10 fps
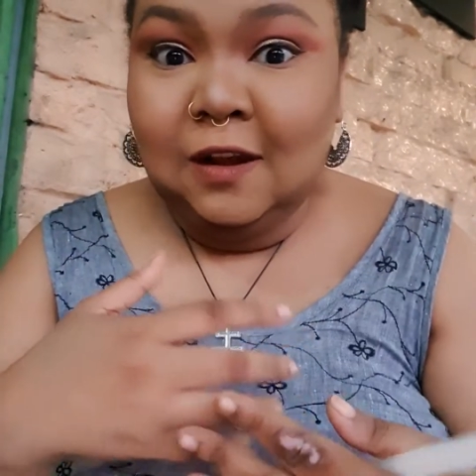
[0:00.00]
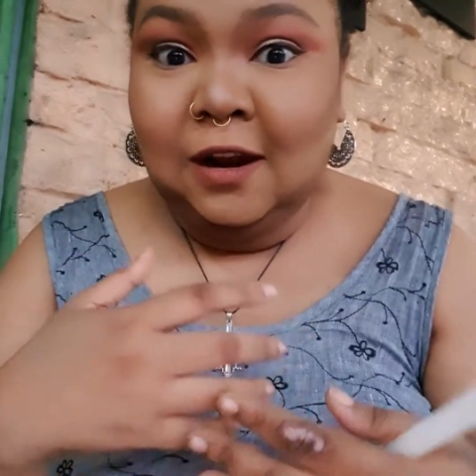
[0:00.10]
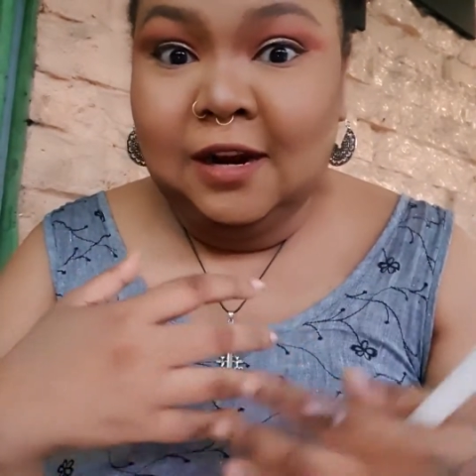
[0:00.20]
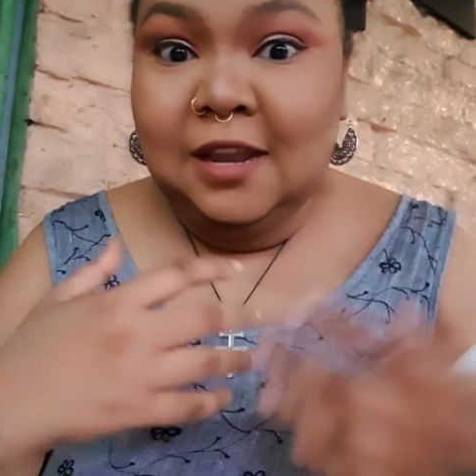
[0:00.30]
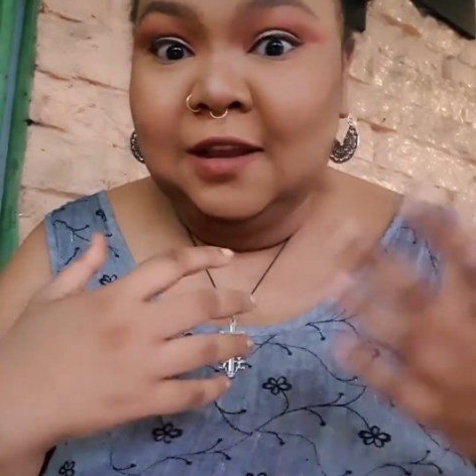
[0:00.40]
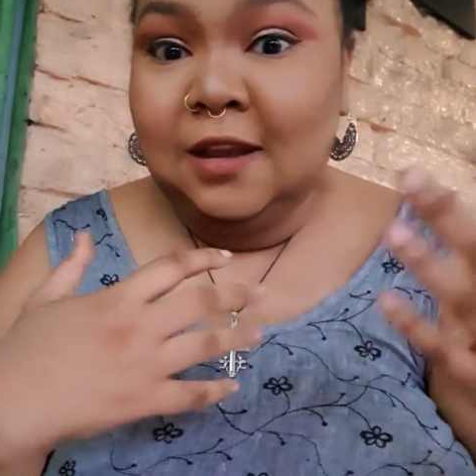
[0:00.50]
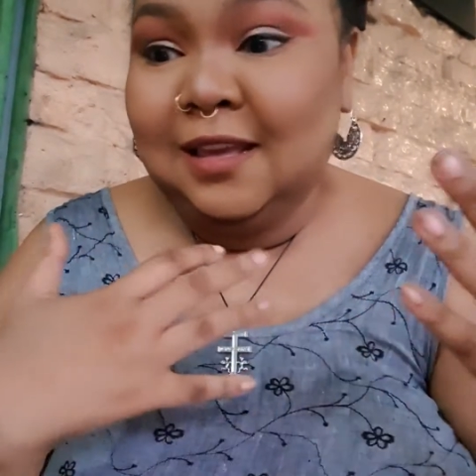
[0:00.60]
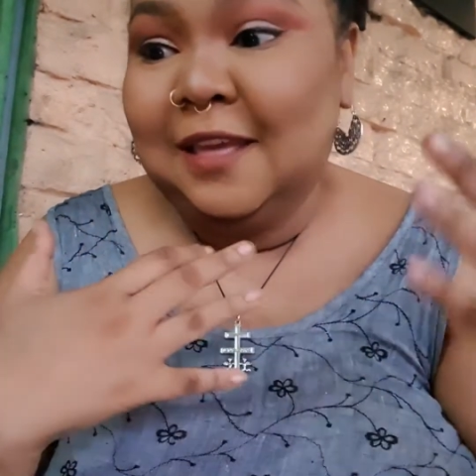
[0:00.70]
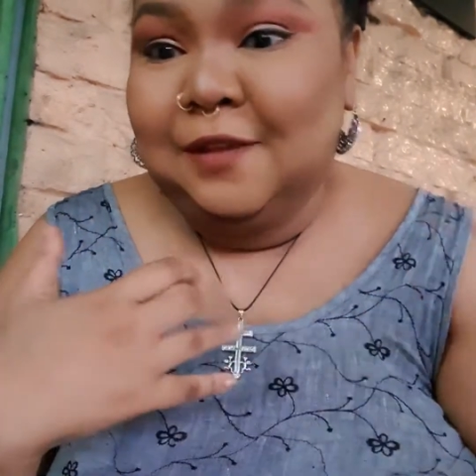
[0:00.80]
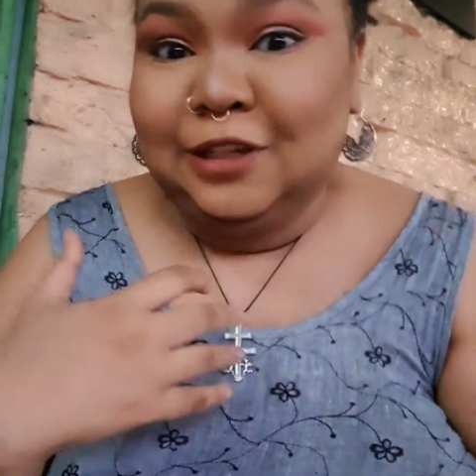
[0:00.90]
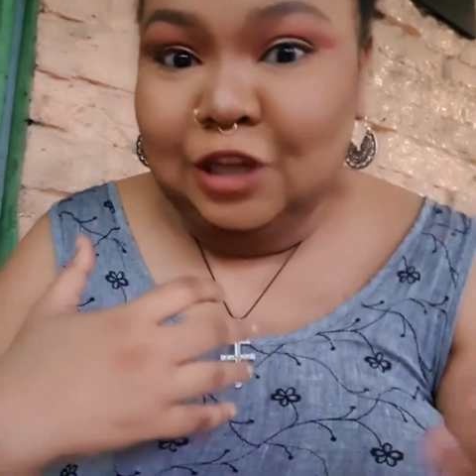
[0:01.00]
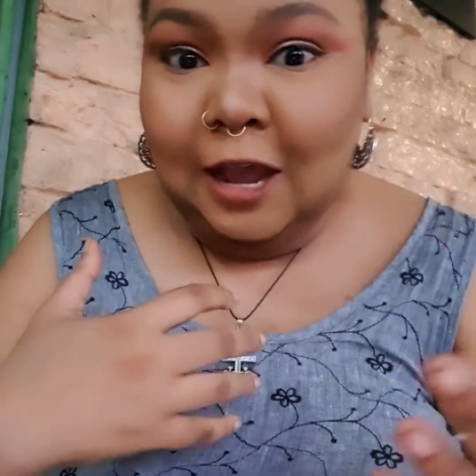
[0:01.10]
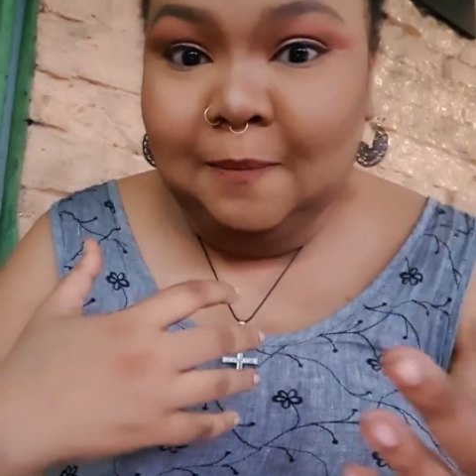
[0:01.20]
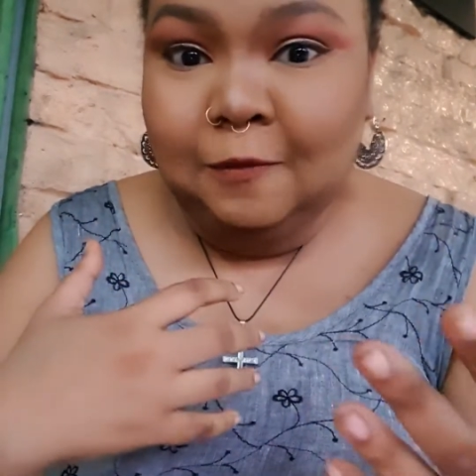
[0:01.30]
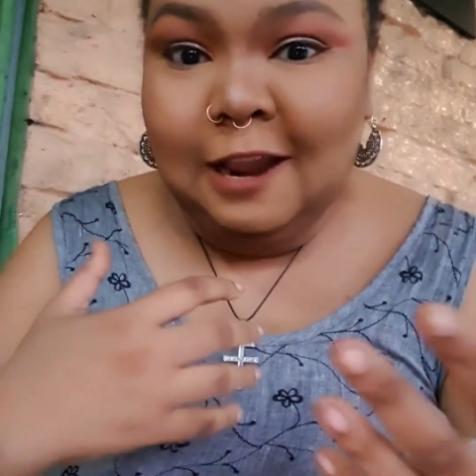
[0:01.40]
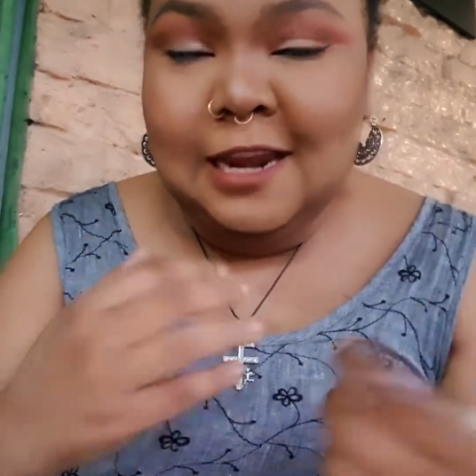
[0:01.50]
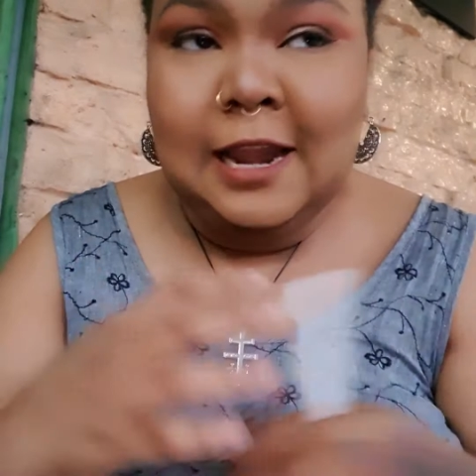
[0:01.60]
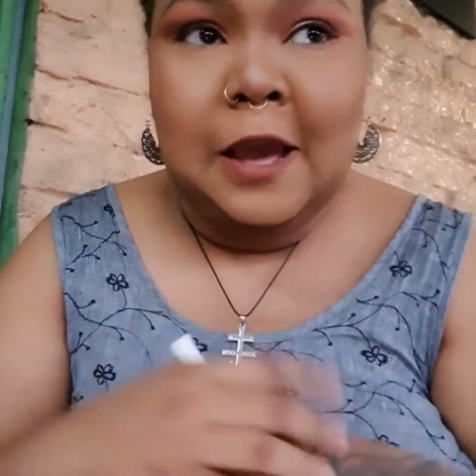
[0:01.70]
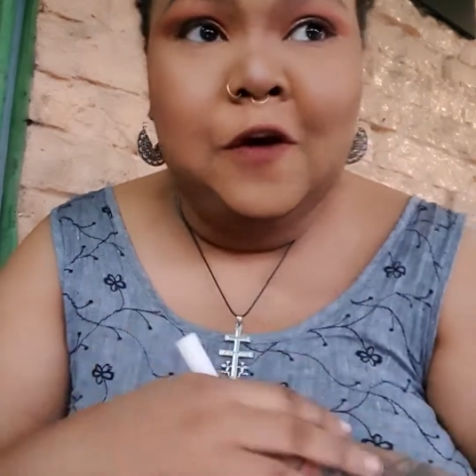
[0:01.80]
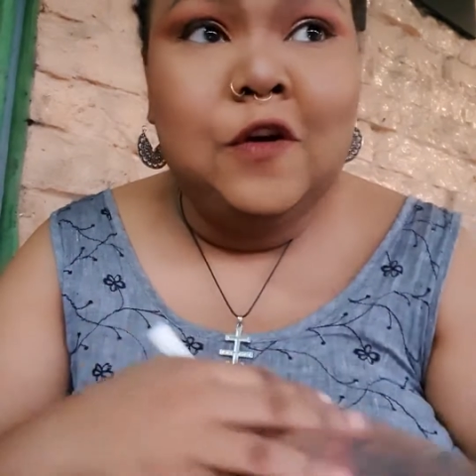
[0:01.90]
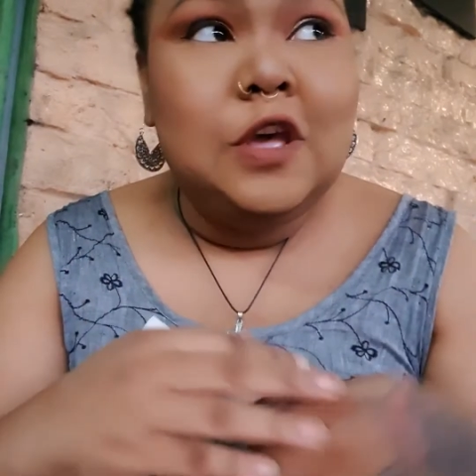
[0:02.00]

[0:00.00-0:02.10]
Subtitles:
are in the shop right now,